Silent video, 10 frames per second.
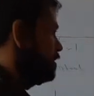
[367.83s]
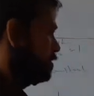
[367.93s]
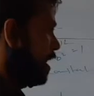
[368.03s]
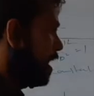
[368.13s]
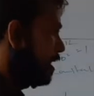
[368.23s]

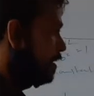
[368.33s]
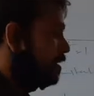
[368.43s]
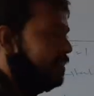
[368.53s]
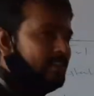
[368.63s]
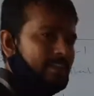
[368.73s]
and
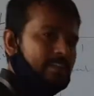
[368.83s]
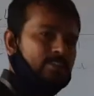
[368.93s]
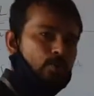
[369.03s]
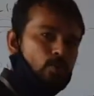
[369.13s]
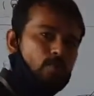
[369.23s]
there is
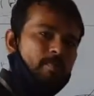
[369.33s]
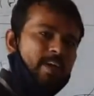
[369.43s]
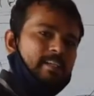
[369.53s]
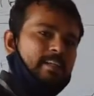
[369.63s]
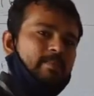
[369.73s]
no
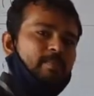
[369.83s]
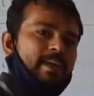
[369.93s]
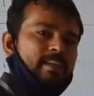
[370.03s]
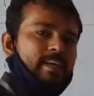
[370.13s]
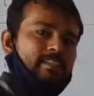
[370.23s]
major and
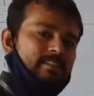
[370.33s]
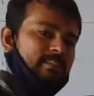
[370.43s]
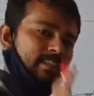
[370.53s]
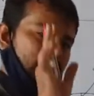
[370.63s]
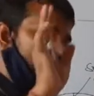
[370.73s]
minor axis.
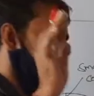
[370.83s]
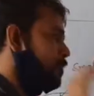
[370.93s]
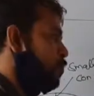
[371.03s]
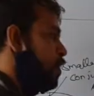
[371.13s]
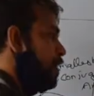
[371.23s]
There is only
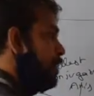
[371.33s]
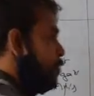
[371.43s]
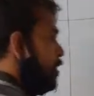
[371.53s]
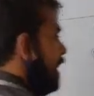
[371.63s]
one and only